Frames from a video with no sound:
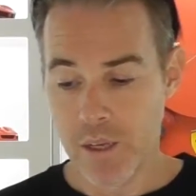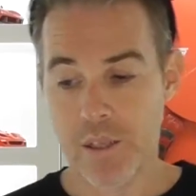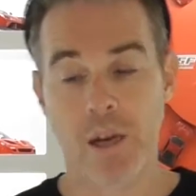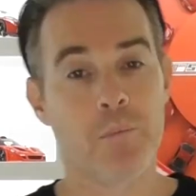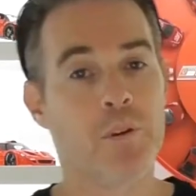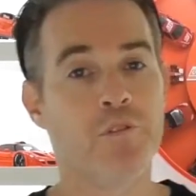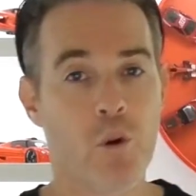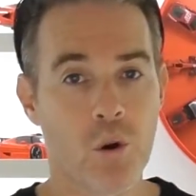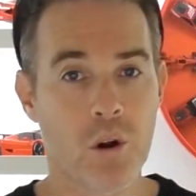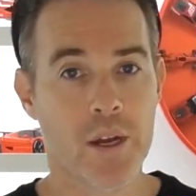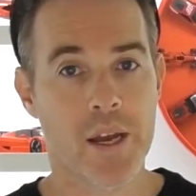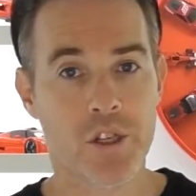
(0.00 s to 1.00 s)
Now
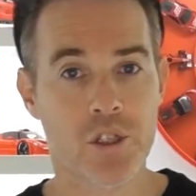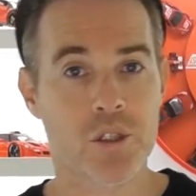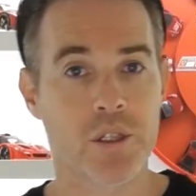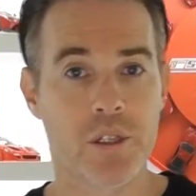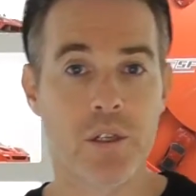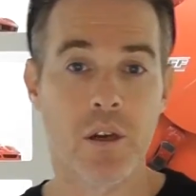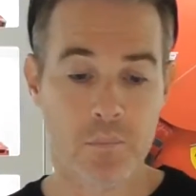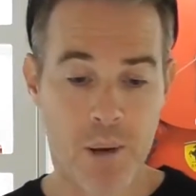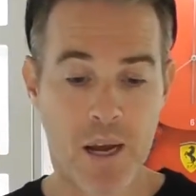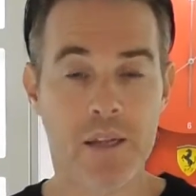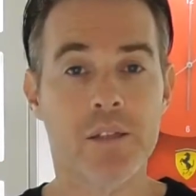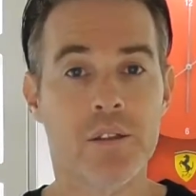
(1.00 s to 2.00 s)
before I actually
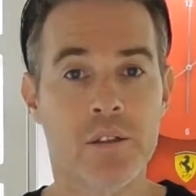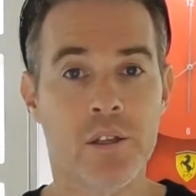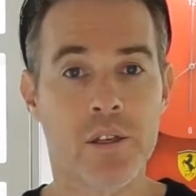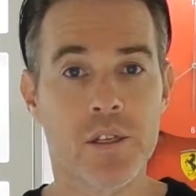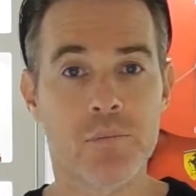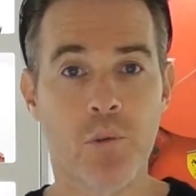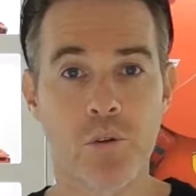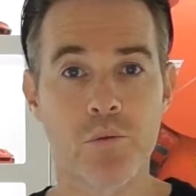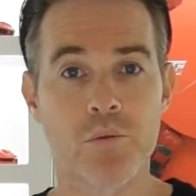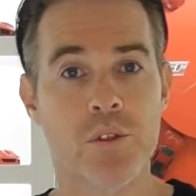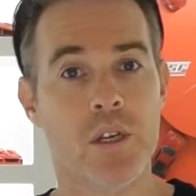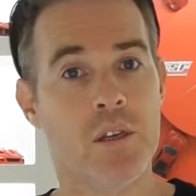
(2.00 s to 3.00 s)
paint these
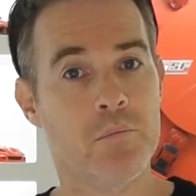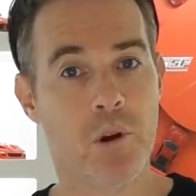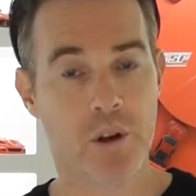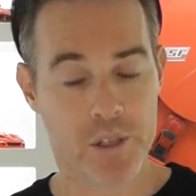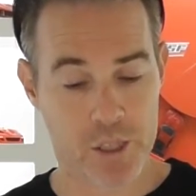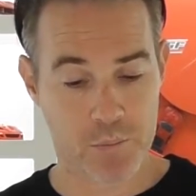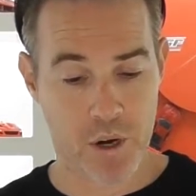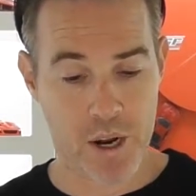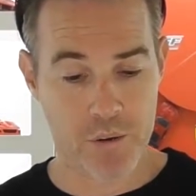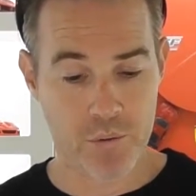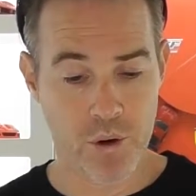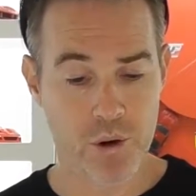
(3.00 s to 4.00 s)
models in my
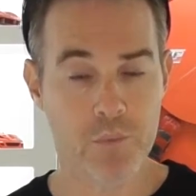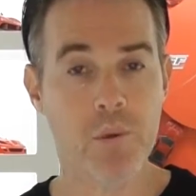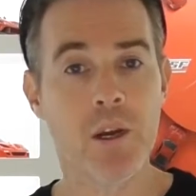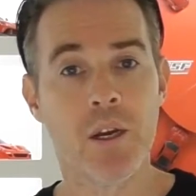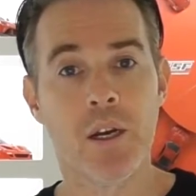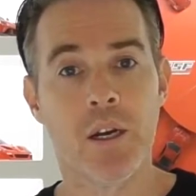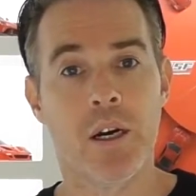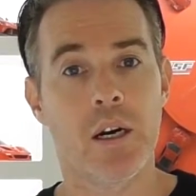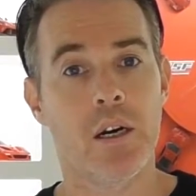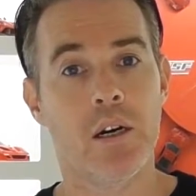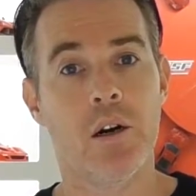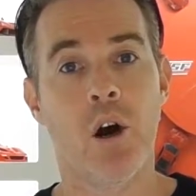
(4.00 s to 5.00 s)
spray room,
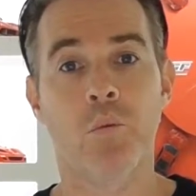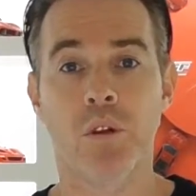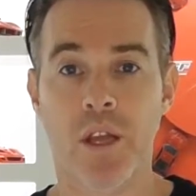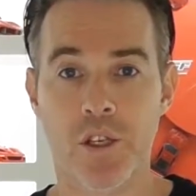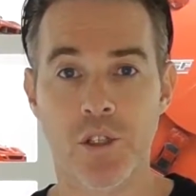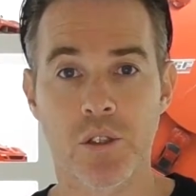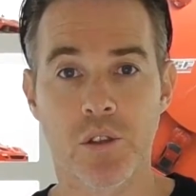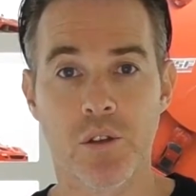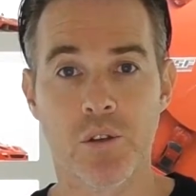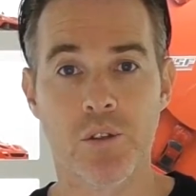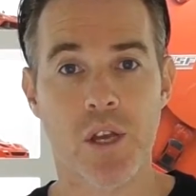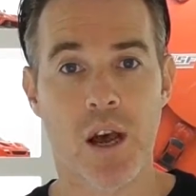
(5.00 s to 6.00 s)
uh, I will actually
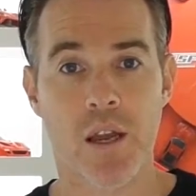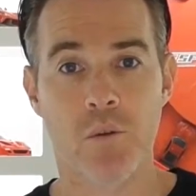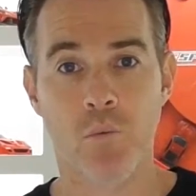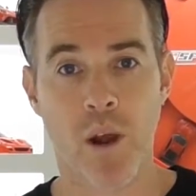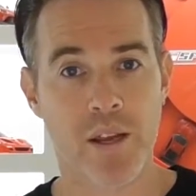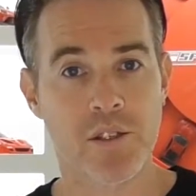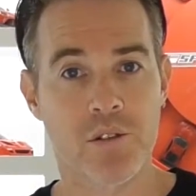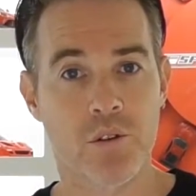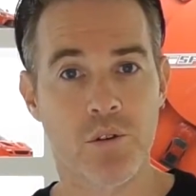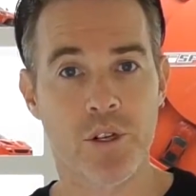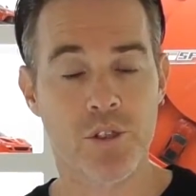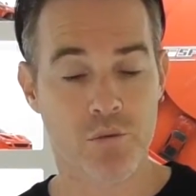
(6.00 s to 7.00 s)
use a wax and
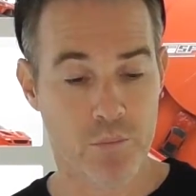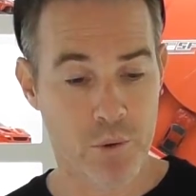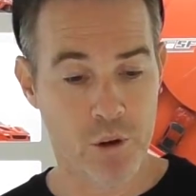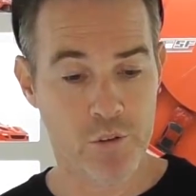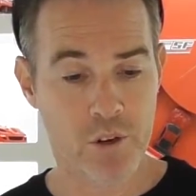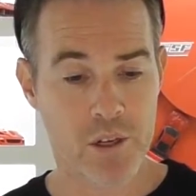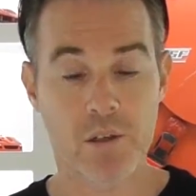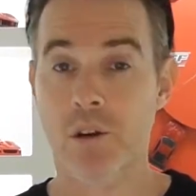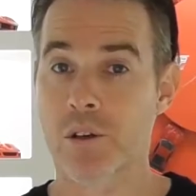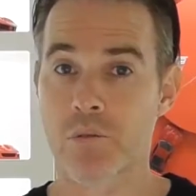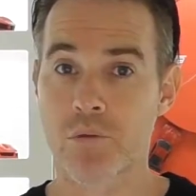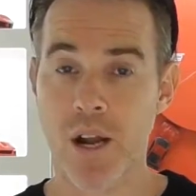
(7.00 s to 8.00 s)
grease remover
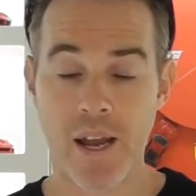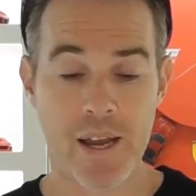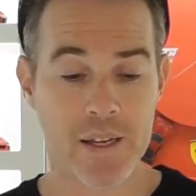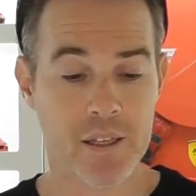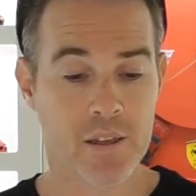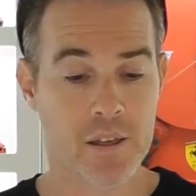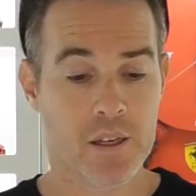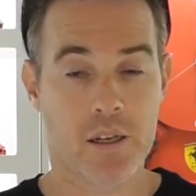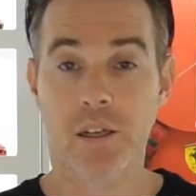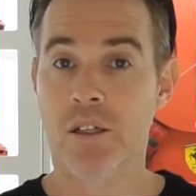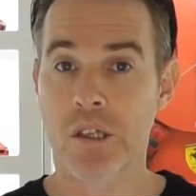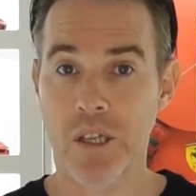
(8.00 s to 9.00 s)
on a rag,
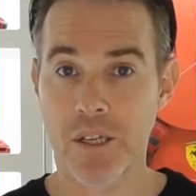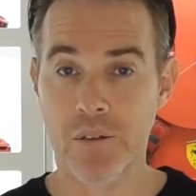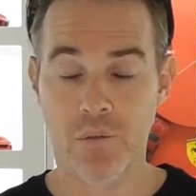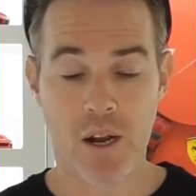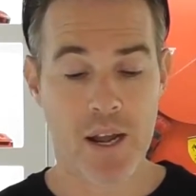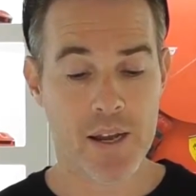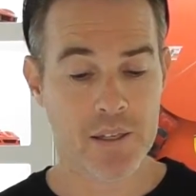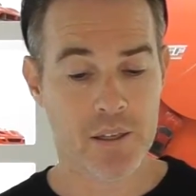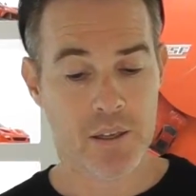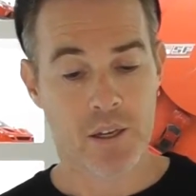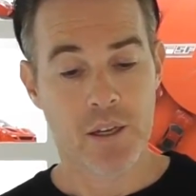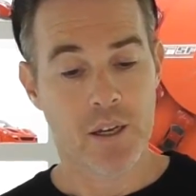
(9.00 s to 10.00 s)
a clean rag,
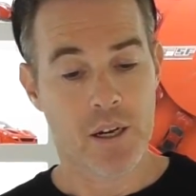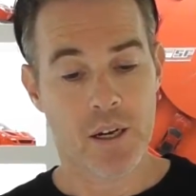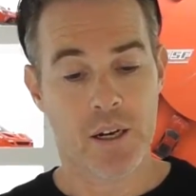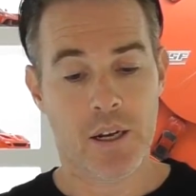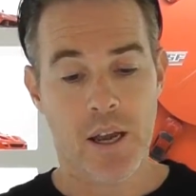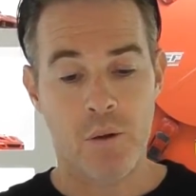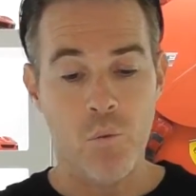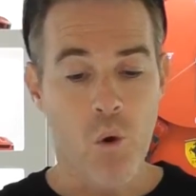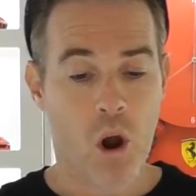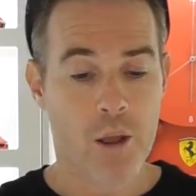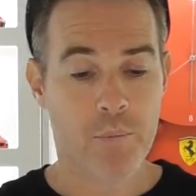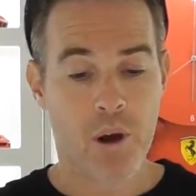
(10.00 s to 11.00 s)
uh, and
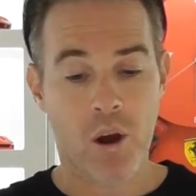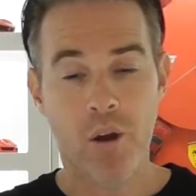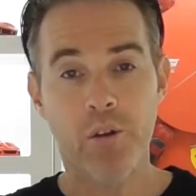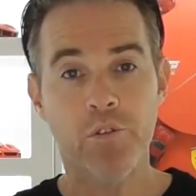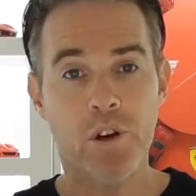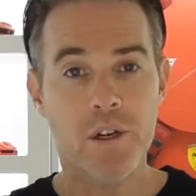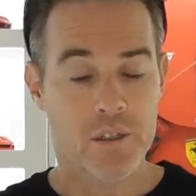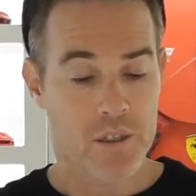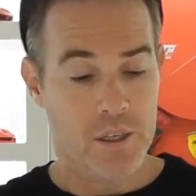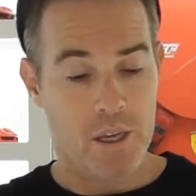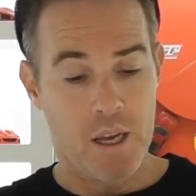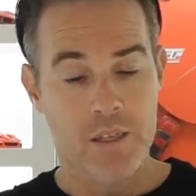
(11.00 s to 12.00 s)
wipe over
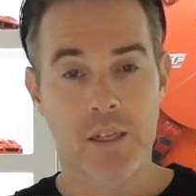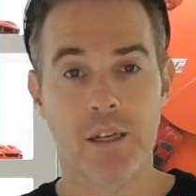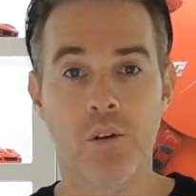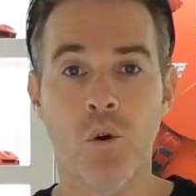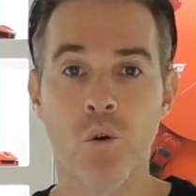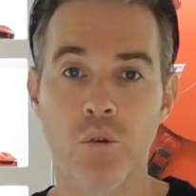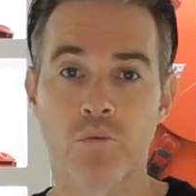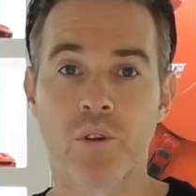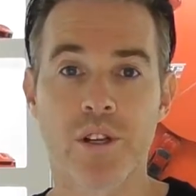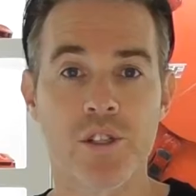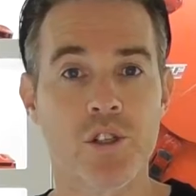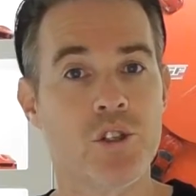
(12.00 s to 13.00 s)
and get all the
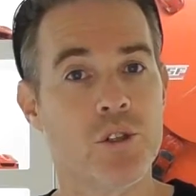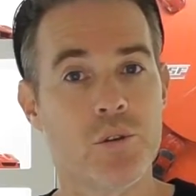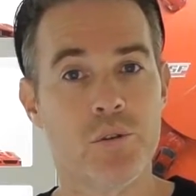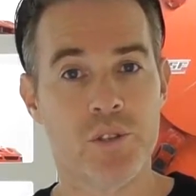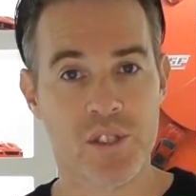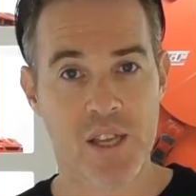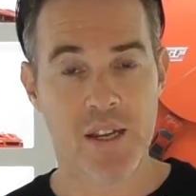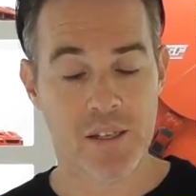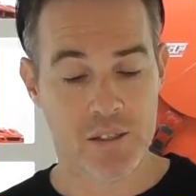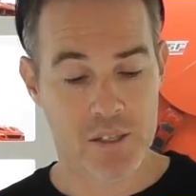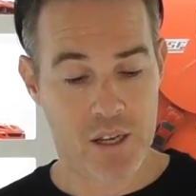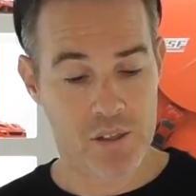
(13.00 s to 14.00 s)
residue
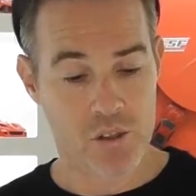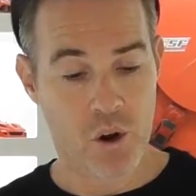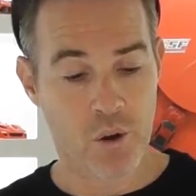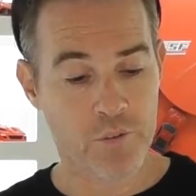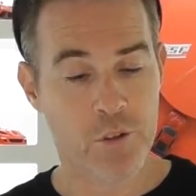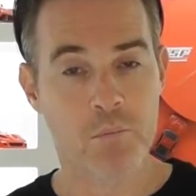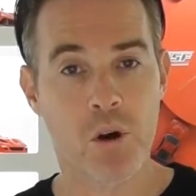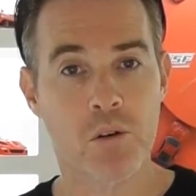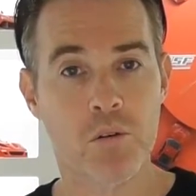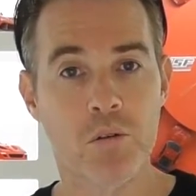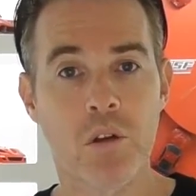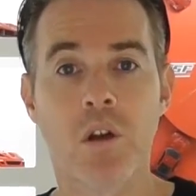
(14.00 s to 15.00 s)
sanding dust off the
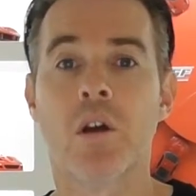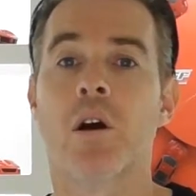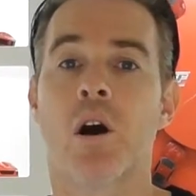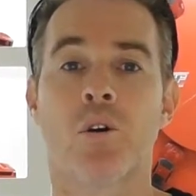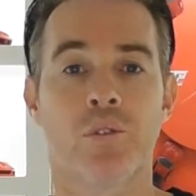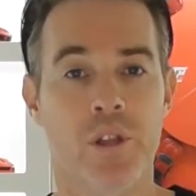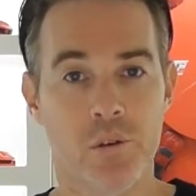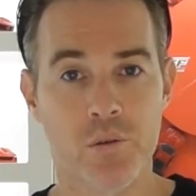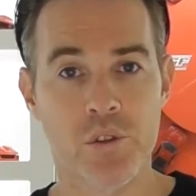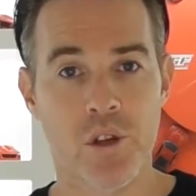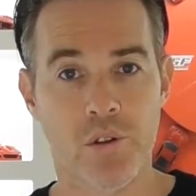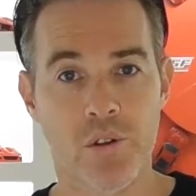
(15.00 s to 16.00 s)
model. I'll then
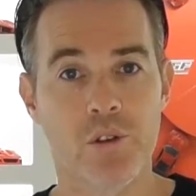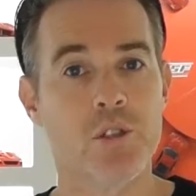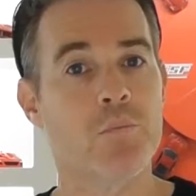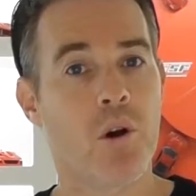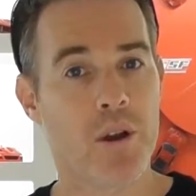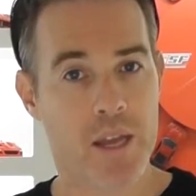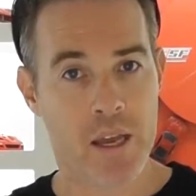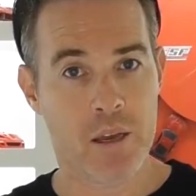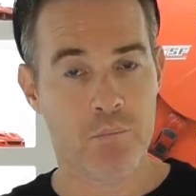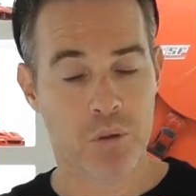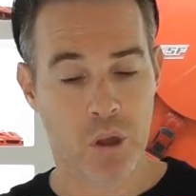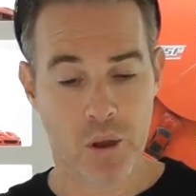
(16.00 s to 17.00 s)
also use my
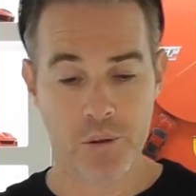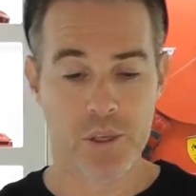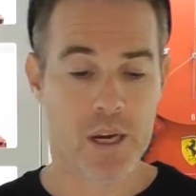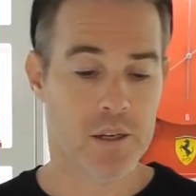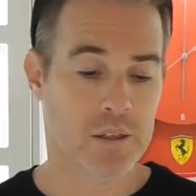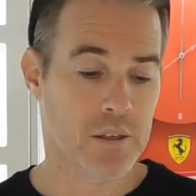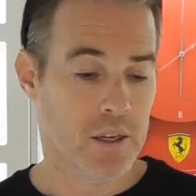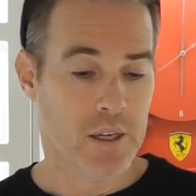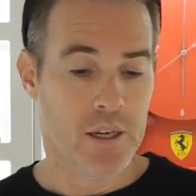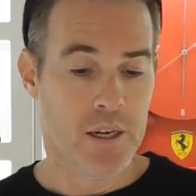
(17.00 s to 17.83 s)
air blow gun